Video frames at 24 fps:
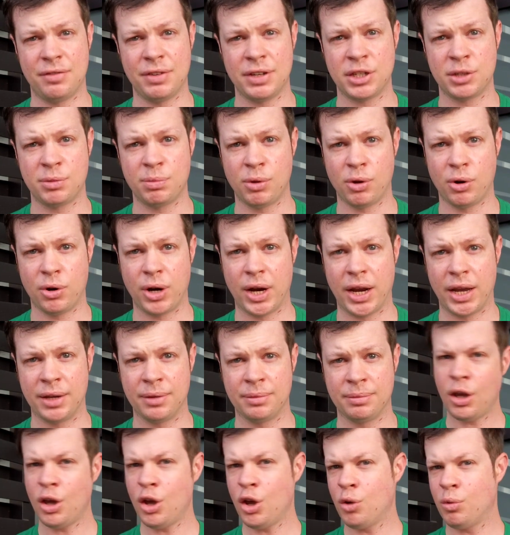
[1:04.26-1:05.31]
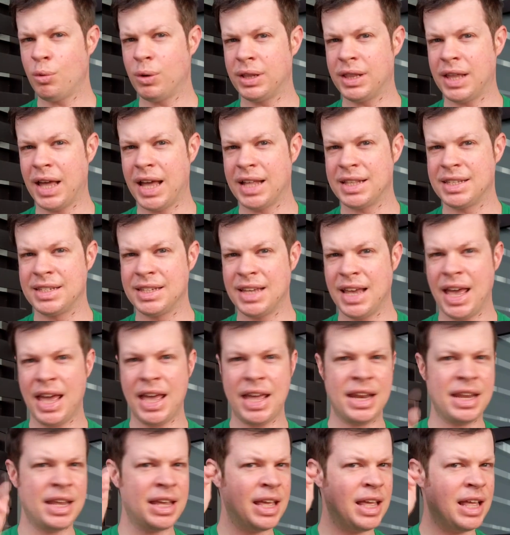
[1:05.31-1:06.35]
of exploring. With that
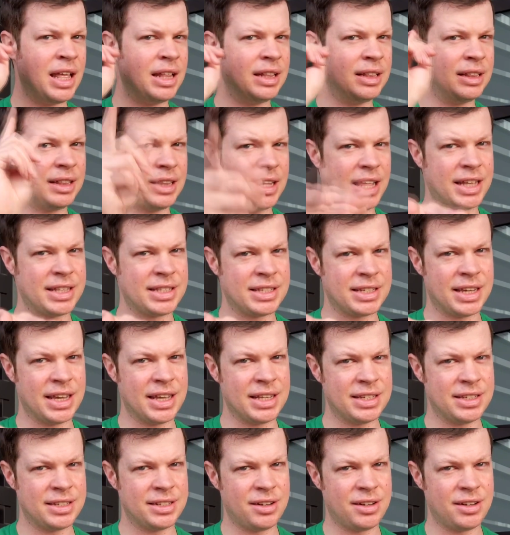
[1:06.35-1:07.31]
said, let's get